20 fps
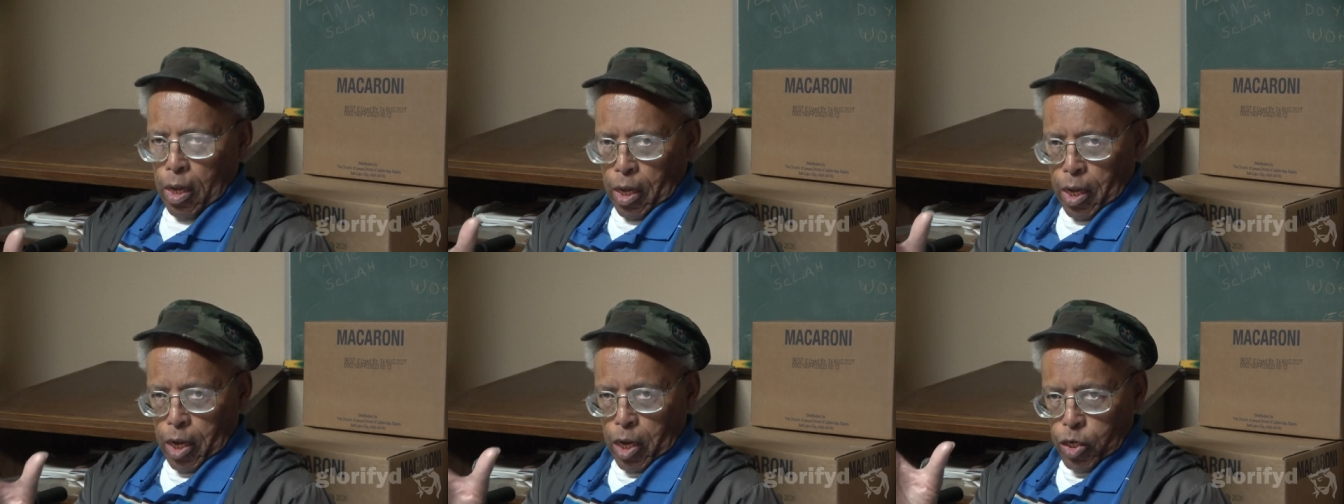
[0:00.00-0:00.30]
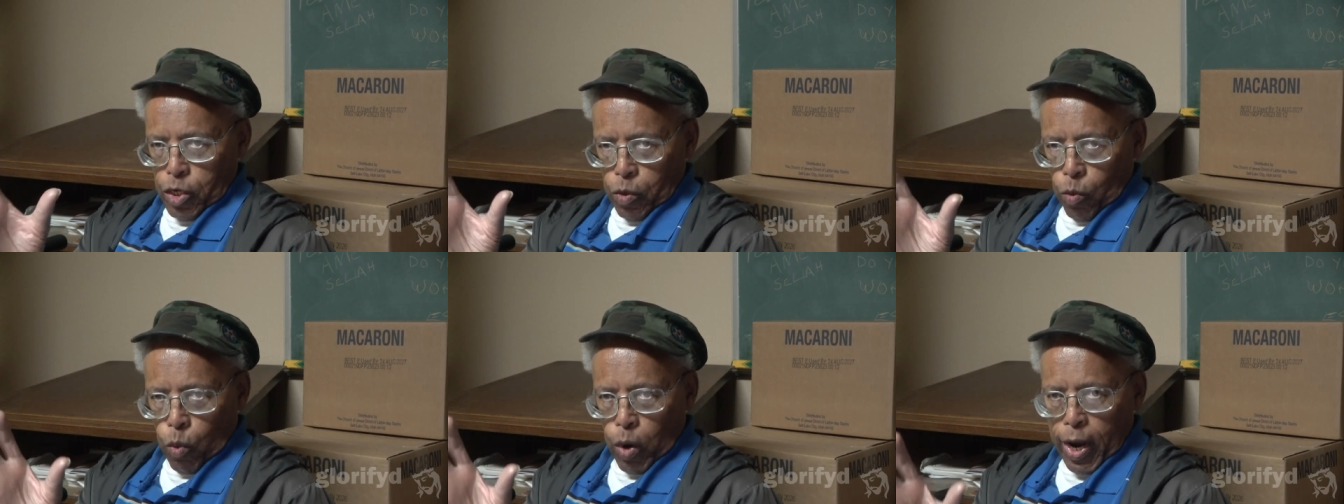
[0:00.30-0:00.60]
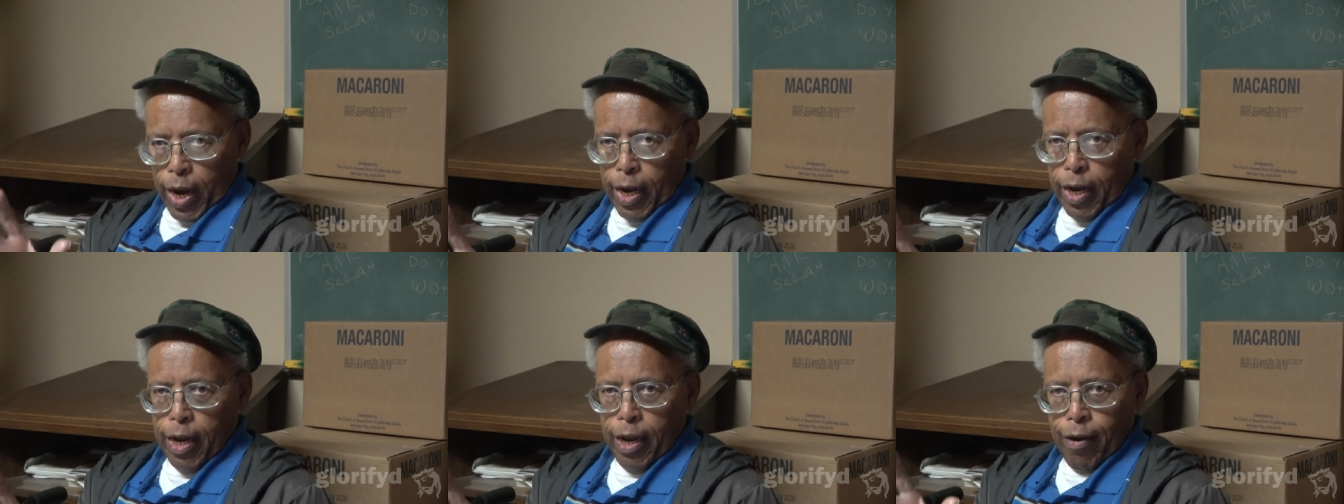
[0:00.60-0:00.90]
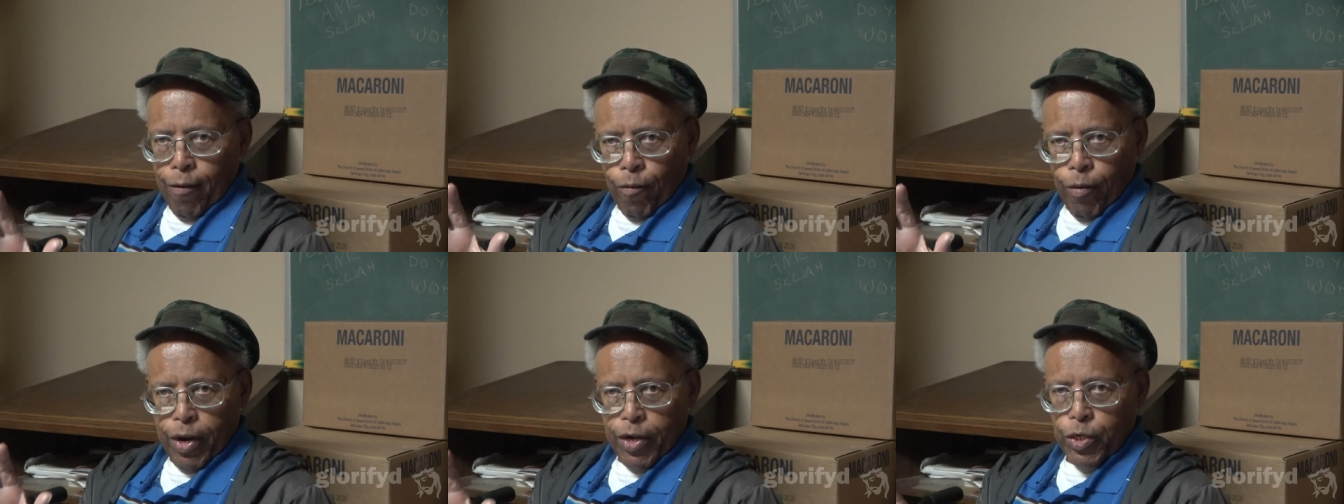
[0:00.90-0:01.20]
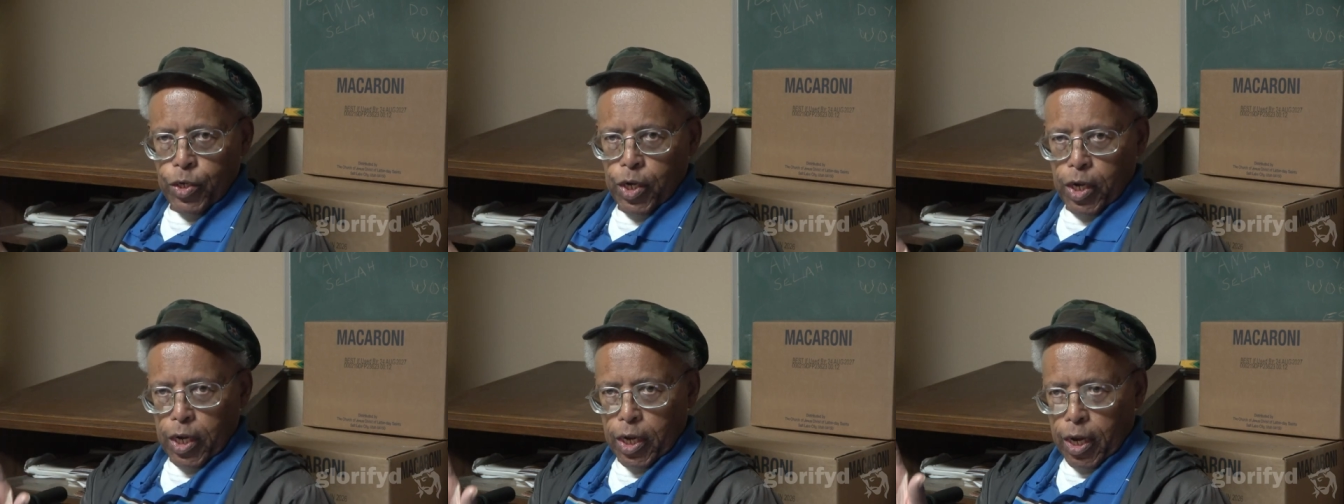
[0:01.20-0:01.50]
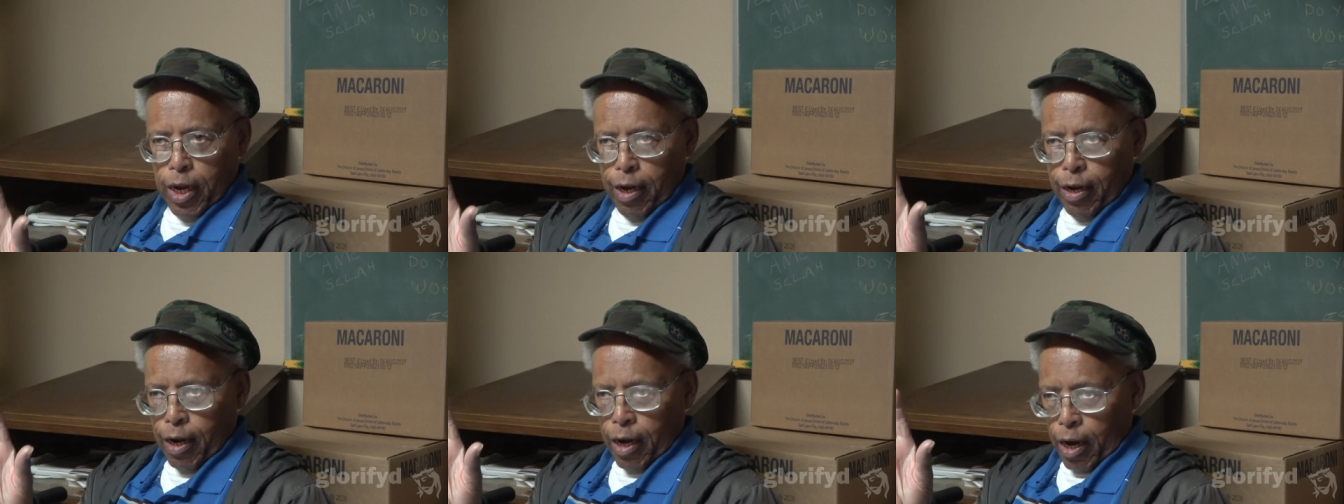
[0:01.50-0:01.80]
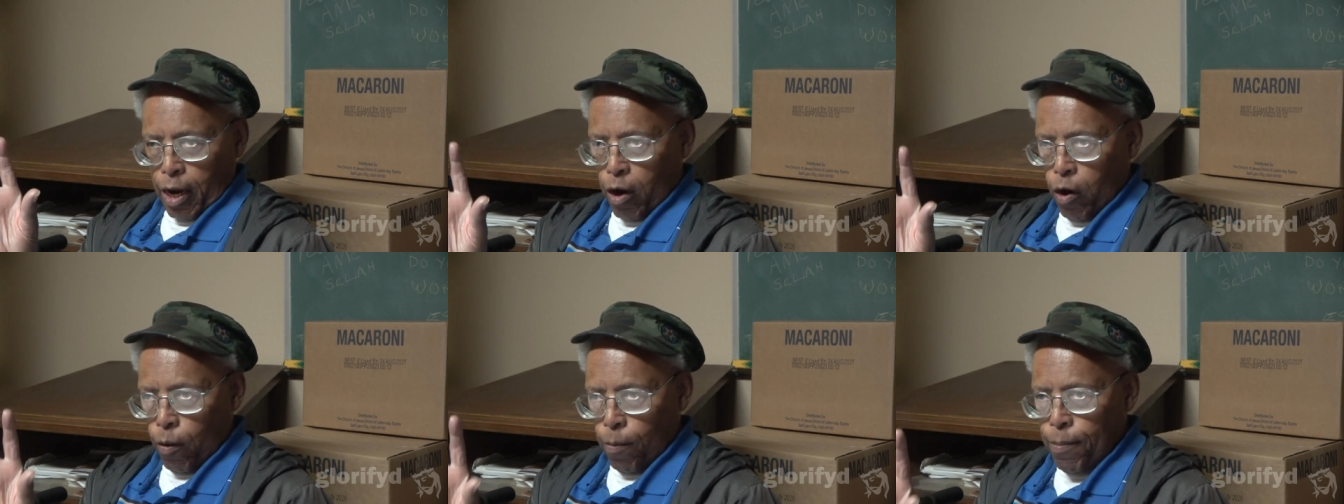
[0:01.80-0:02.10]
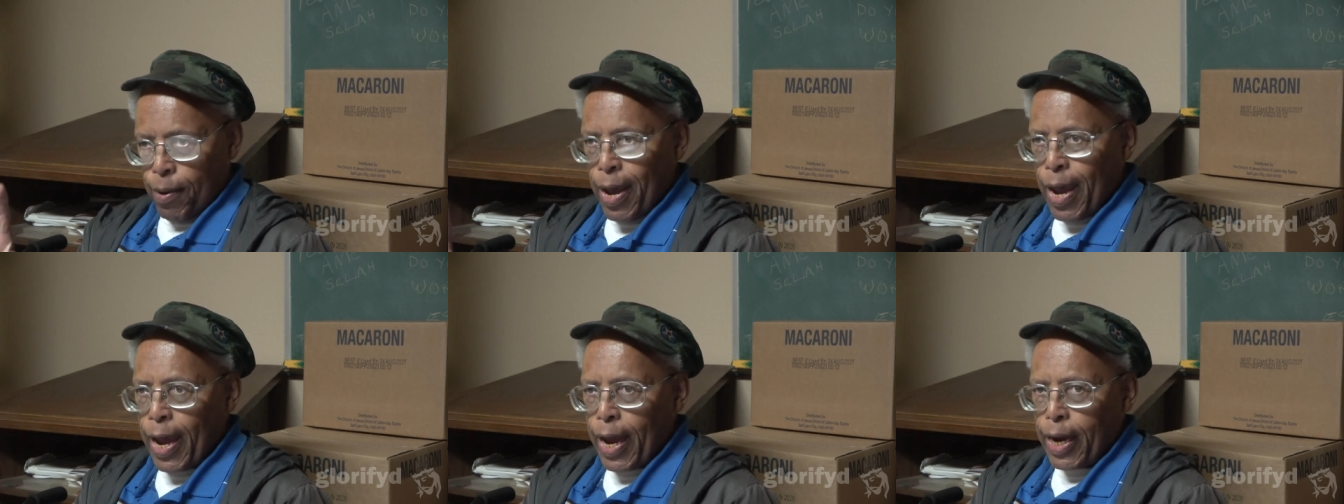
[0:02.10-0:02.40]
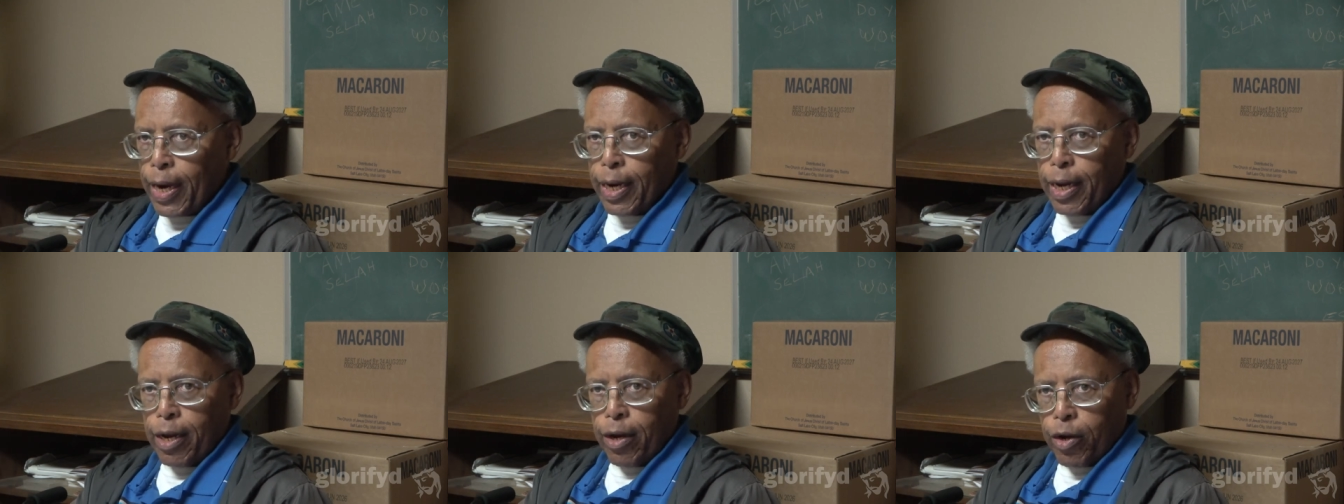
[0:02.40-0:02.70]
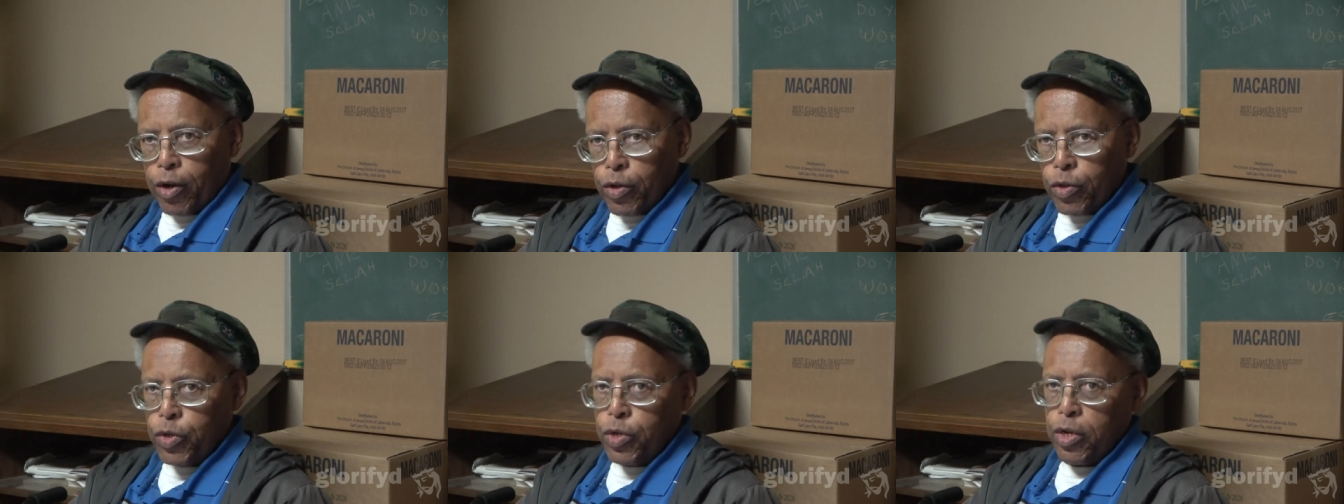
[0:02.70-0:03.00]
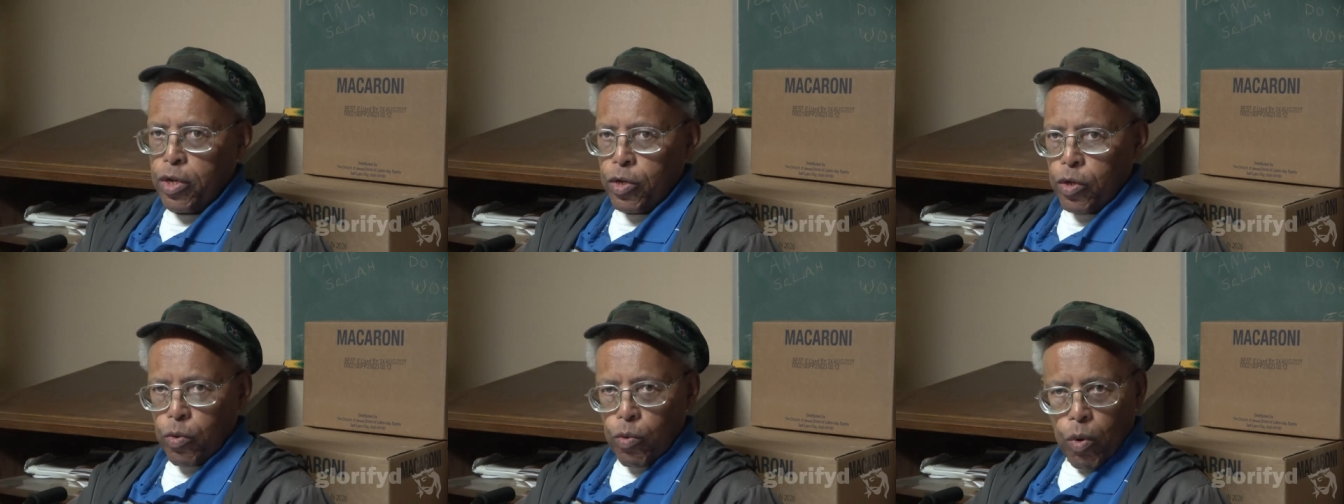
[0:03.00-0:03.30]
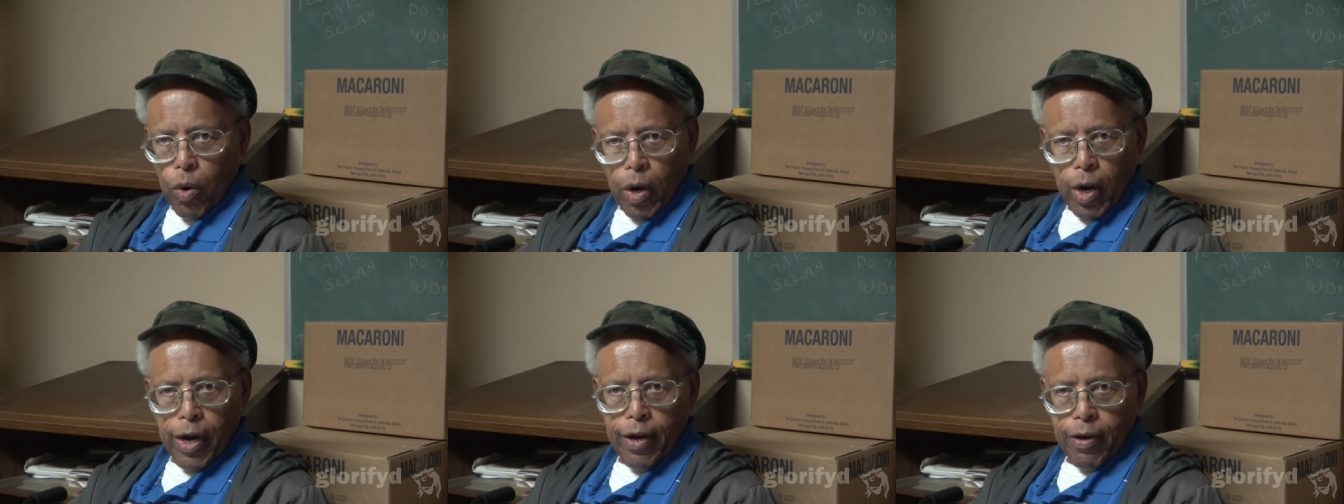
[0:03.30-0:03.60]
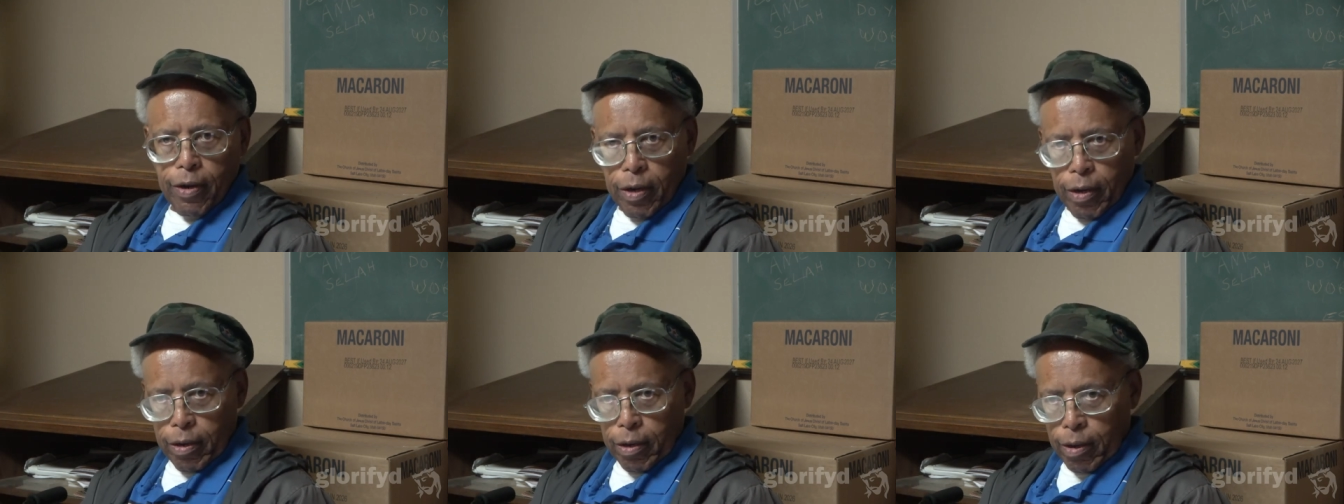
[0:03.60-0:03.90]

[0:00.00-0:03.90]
he has a way in which he can go back and continue on